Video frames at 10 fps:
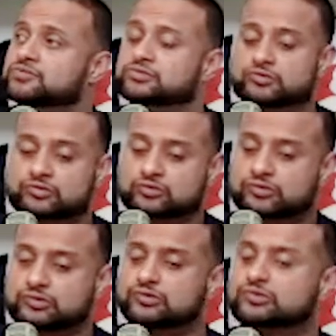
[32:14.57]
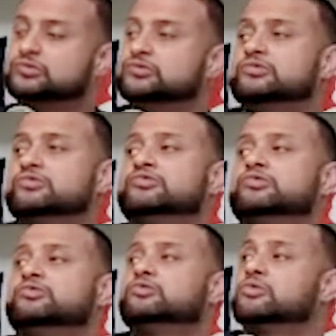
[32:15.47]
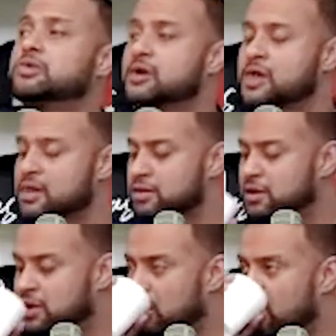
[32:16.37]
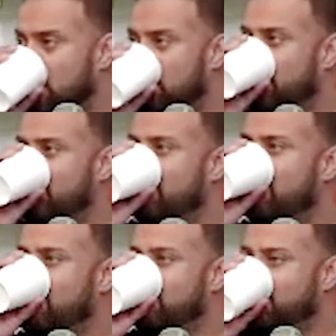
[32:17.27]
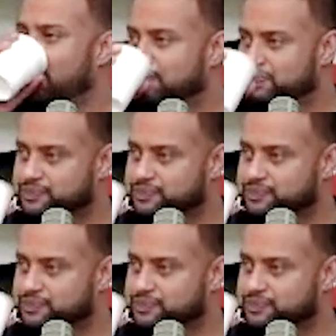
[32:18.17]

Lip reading: No words are spoken by the person on screen.